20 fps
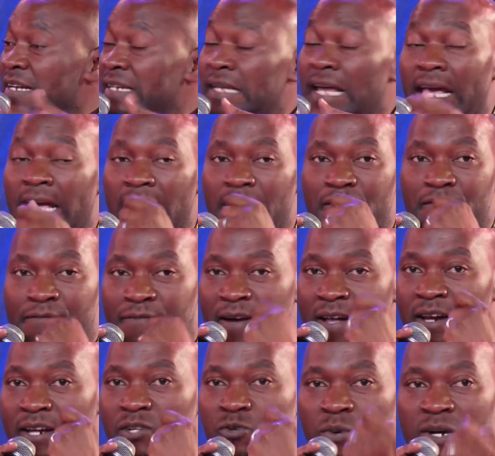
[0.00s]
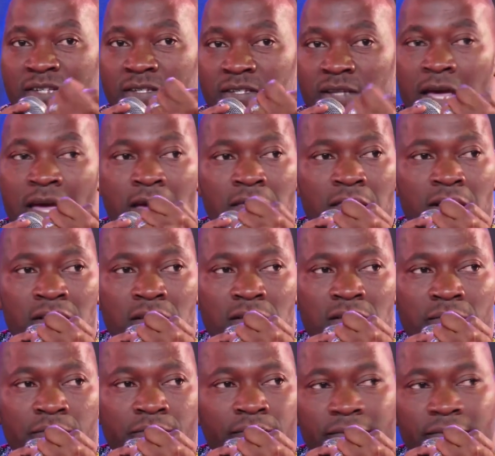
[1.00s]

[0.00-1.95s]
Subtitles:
day Violet was saying that,